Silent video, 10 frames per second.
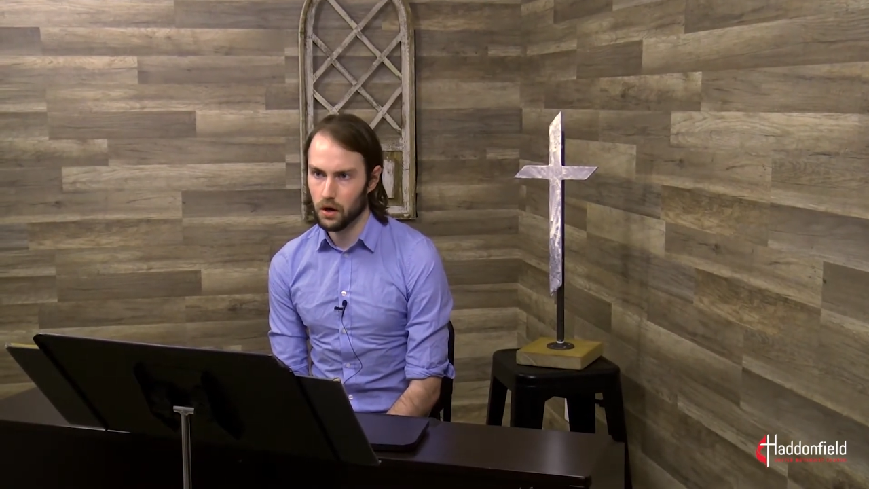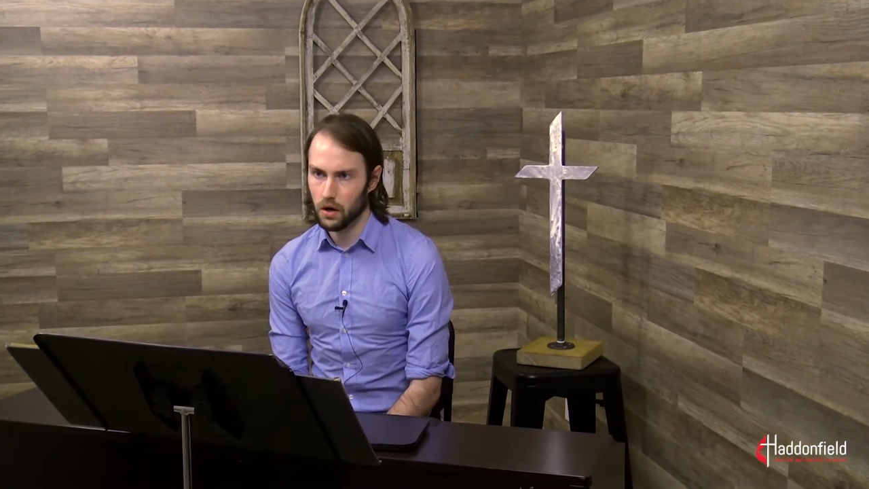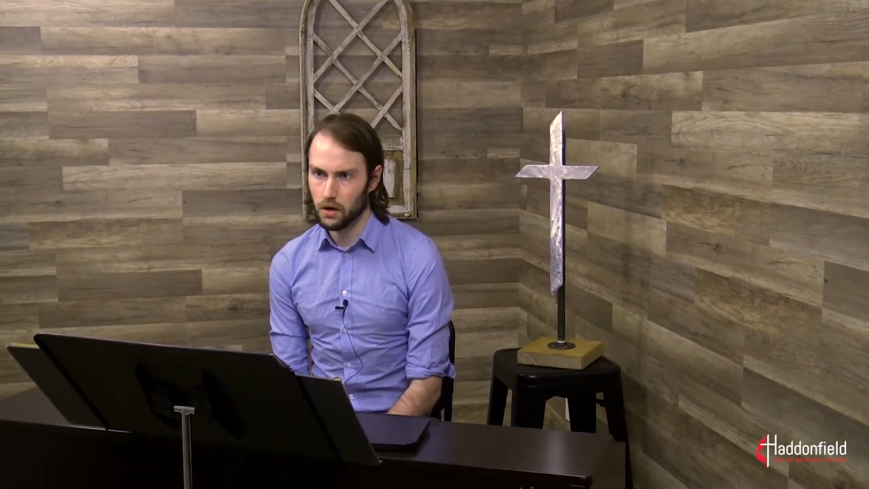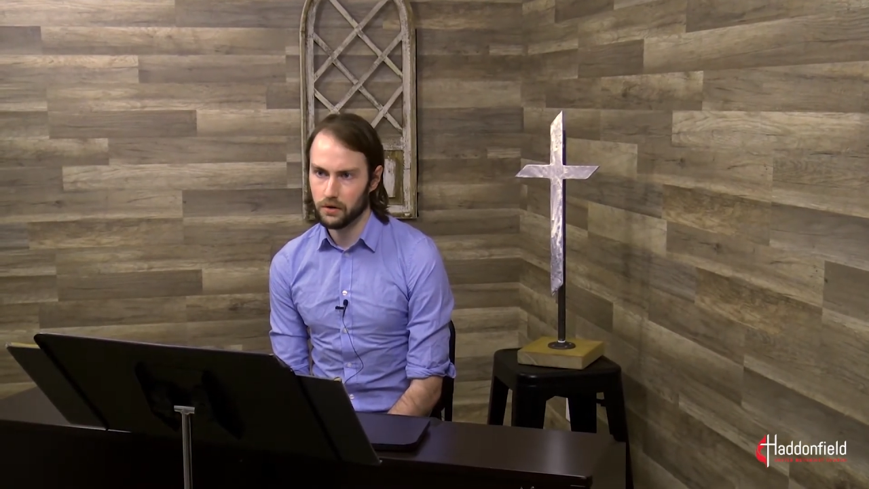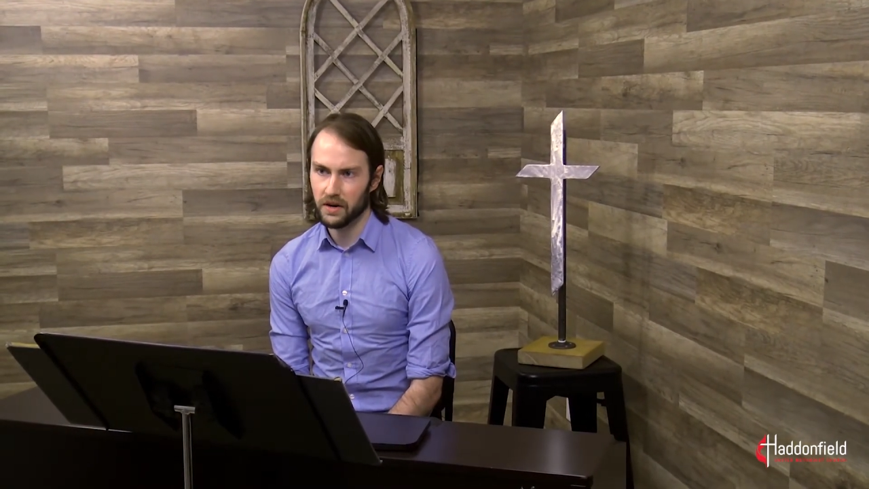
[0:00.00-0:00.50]

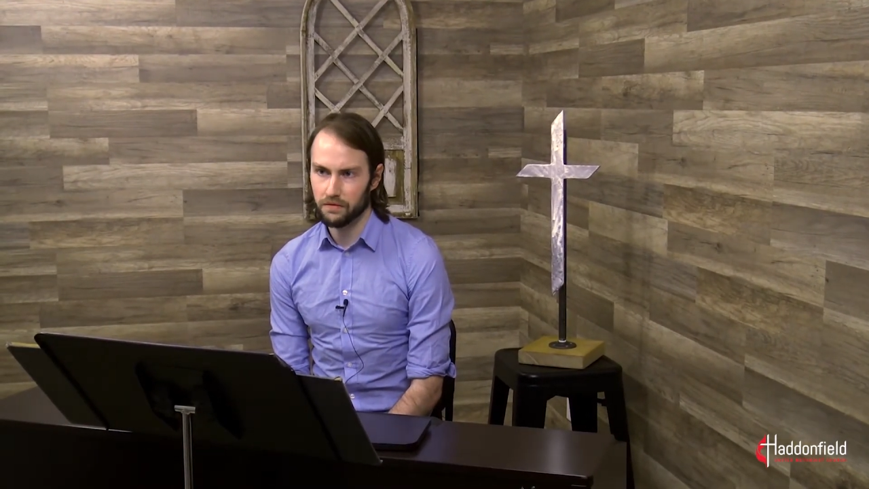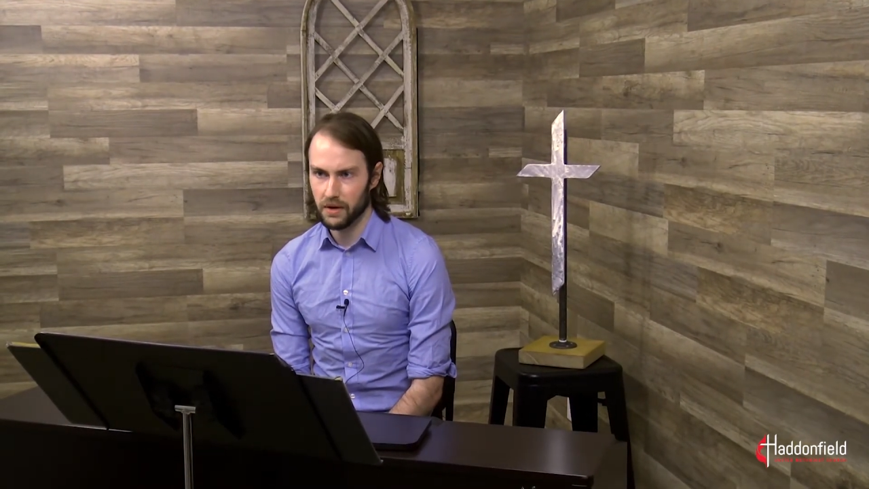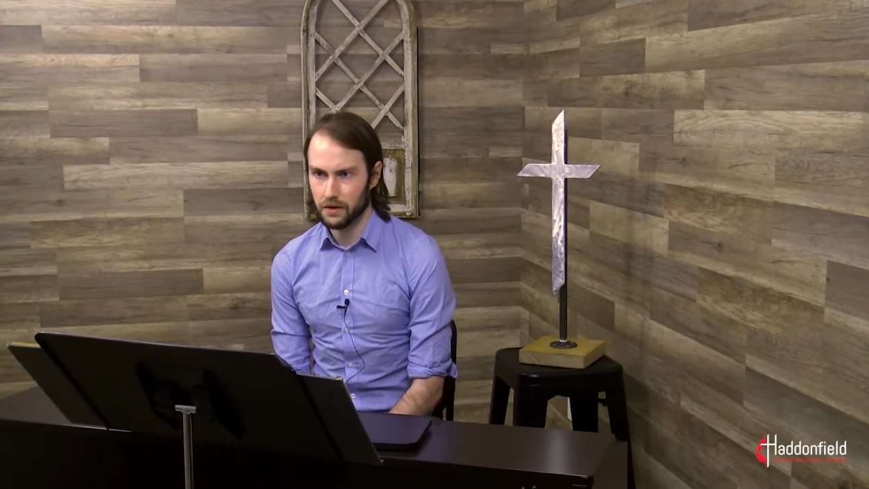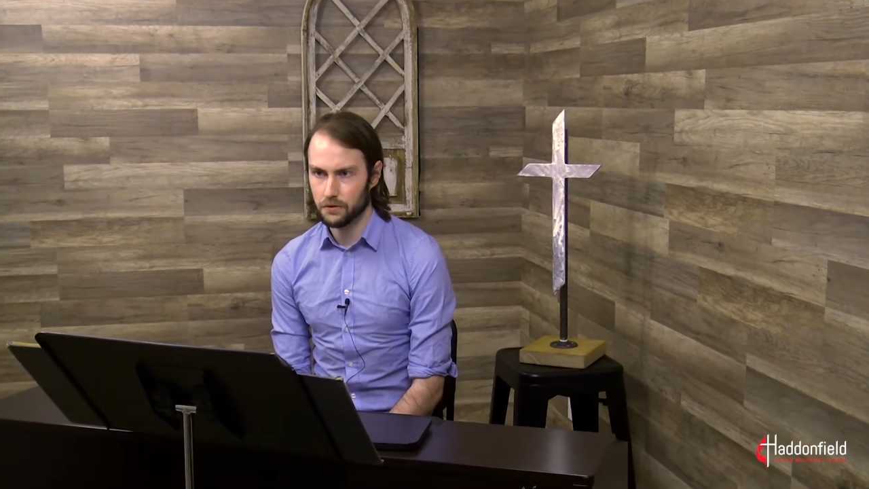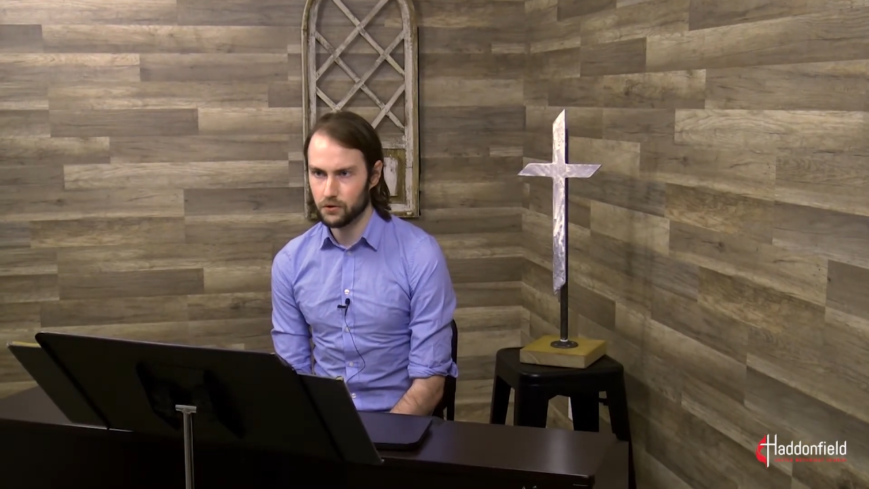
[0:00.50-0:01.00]
autograph
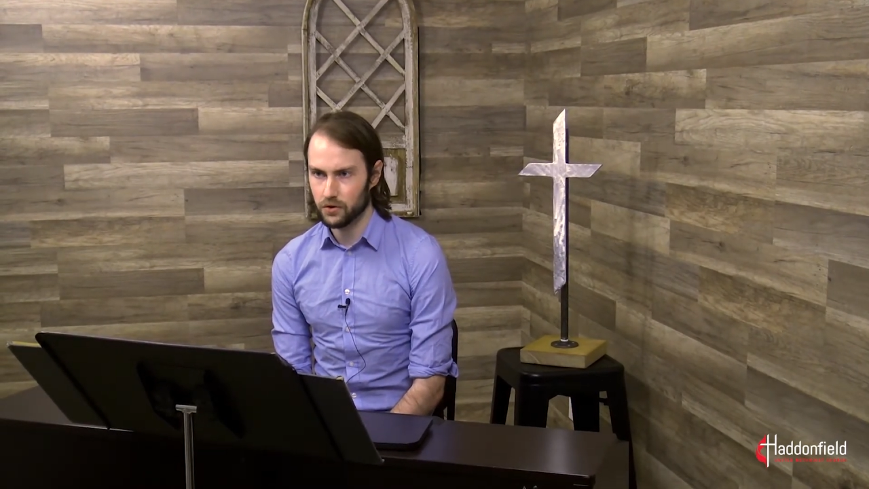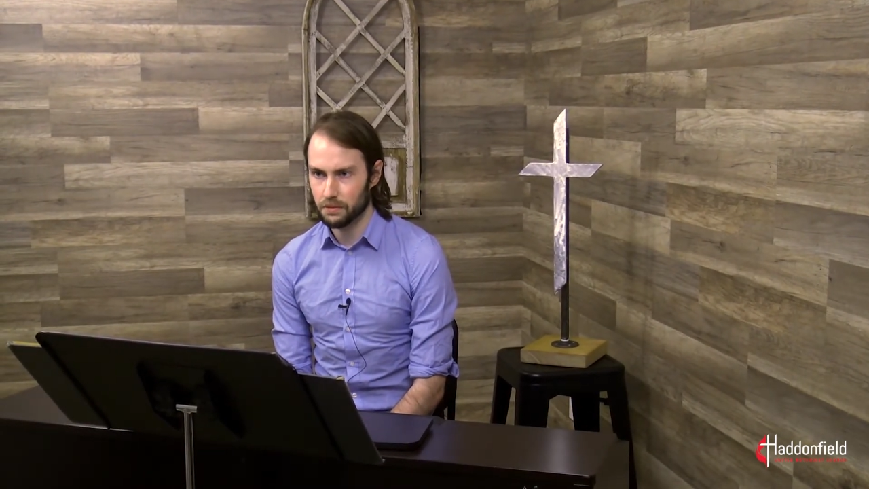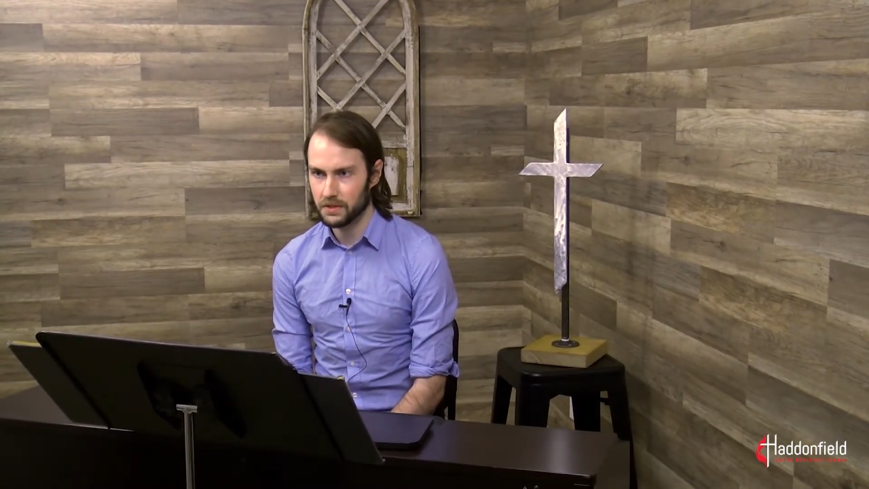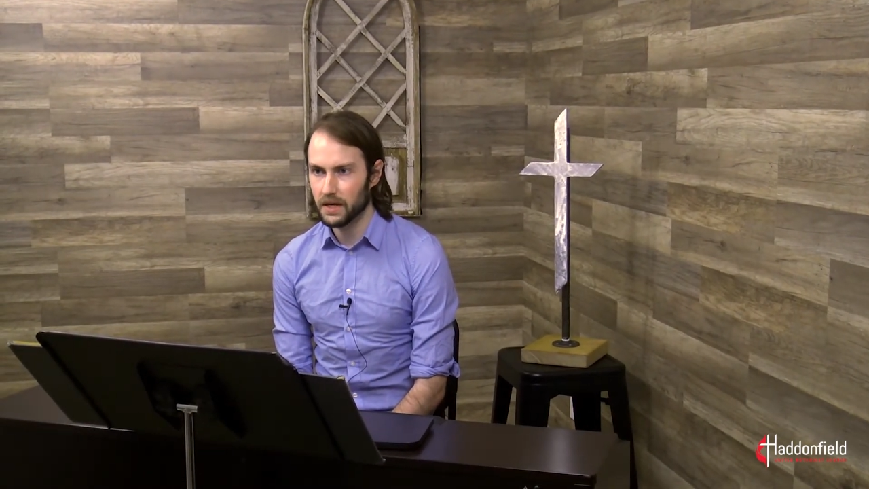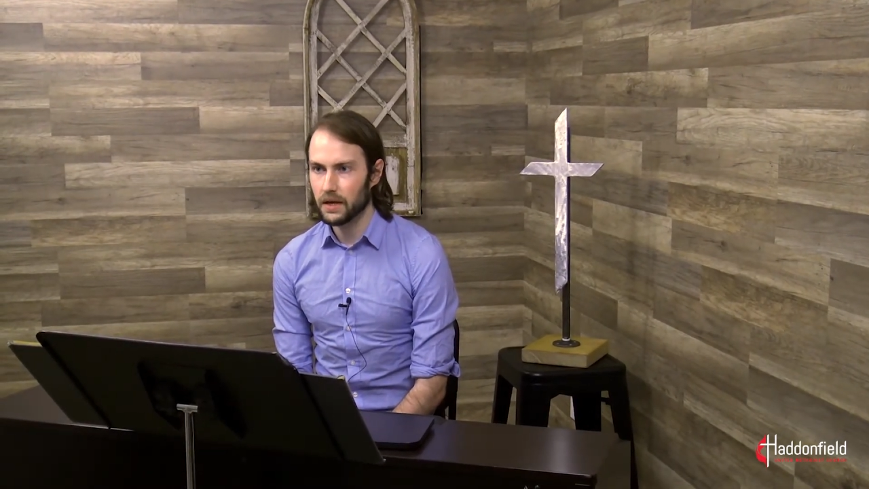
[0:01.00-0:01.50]

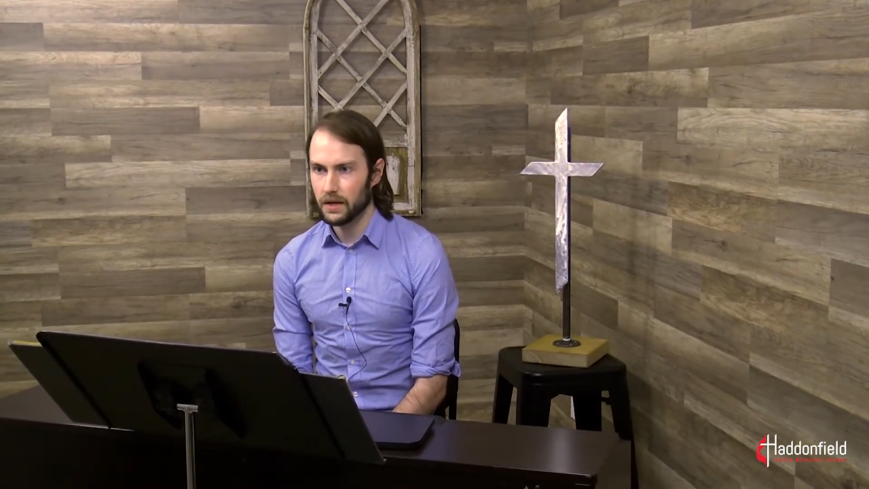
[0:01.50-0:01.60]
manuscript